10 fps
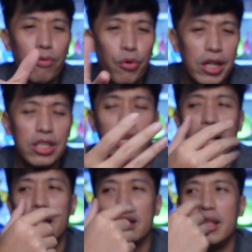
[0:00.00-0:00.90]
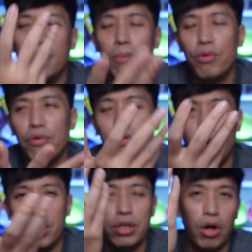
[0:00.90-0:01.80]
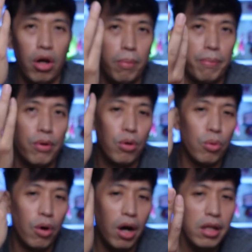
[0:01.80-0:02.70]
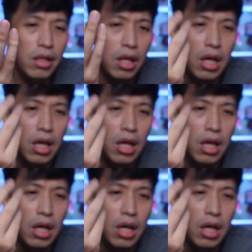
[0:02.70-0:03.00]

wish that they improve on the All Pro 1.